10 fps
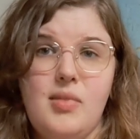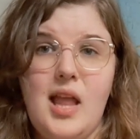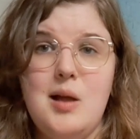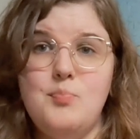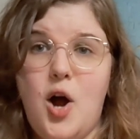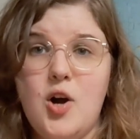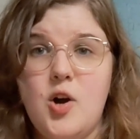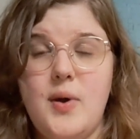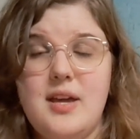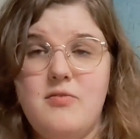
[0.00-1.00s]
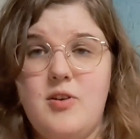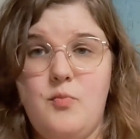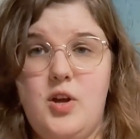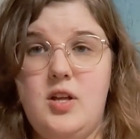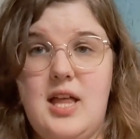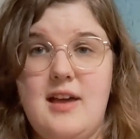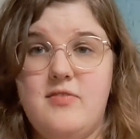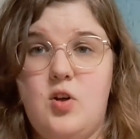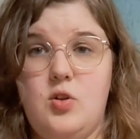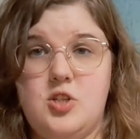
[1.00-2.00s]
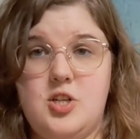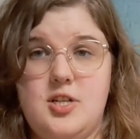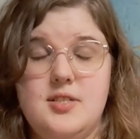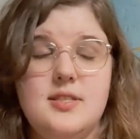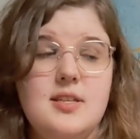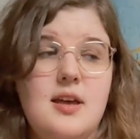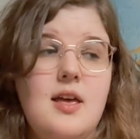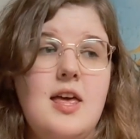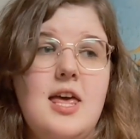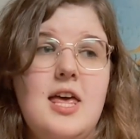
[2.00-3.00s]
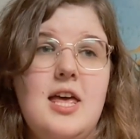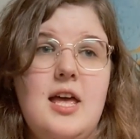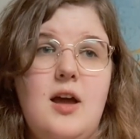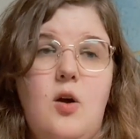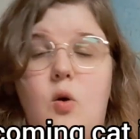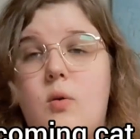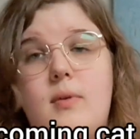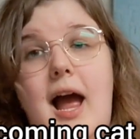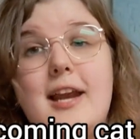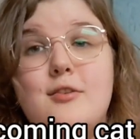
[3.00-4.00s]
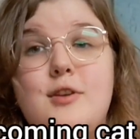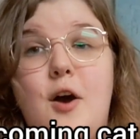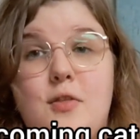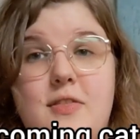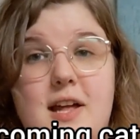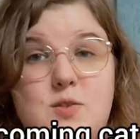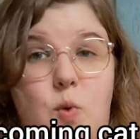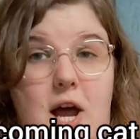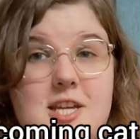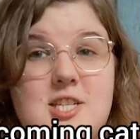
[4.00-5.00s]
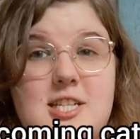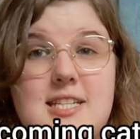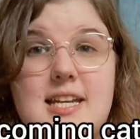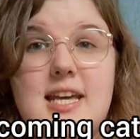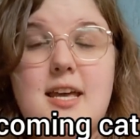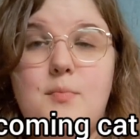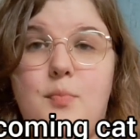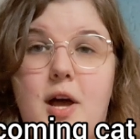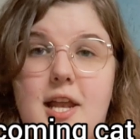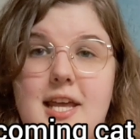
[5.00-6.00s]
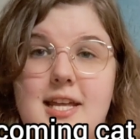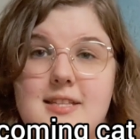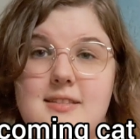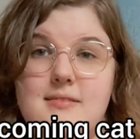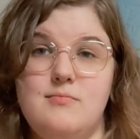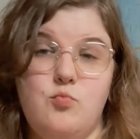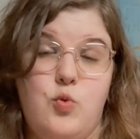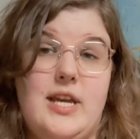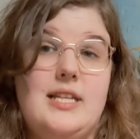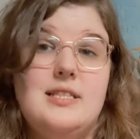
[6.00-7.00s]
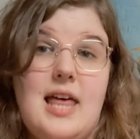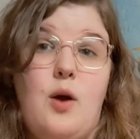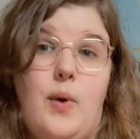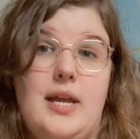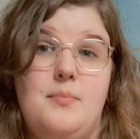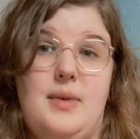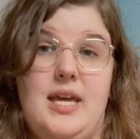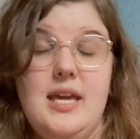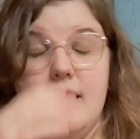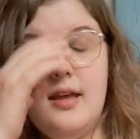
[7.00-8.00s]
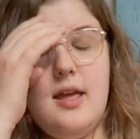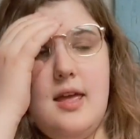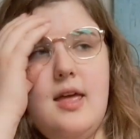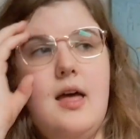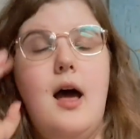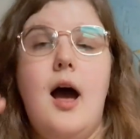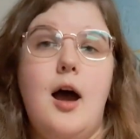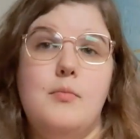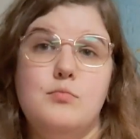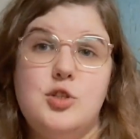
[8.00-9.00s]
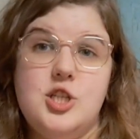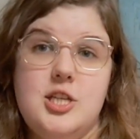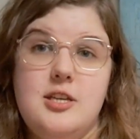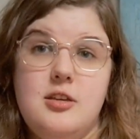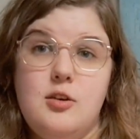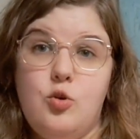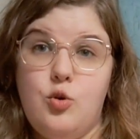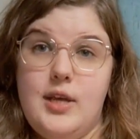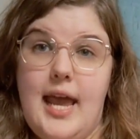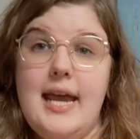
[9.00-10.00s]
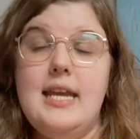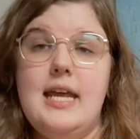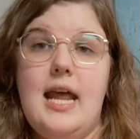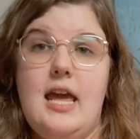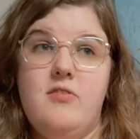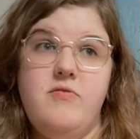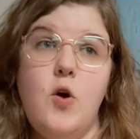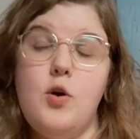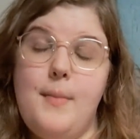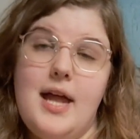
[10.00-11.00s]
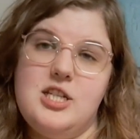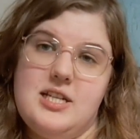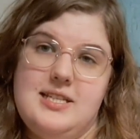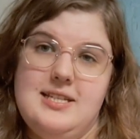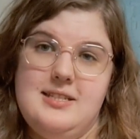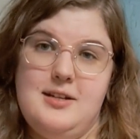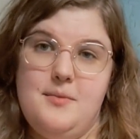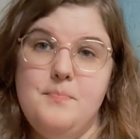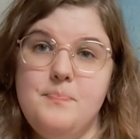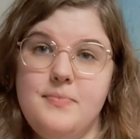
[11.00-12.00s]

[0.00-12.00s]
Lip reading: borrowing from real life cultures, I don't know that that's why she did it, but it reads that way to me. She created a folk magic system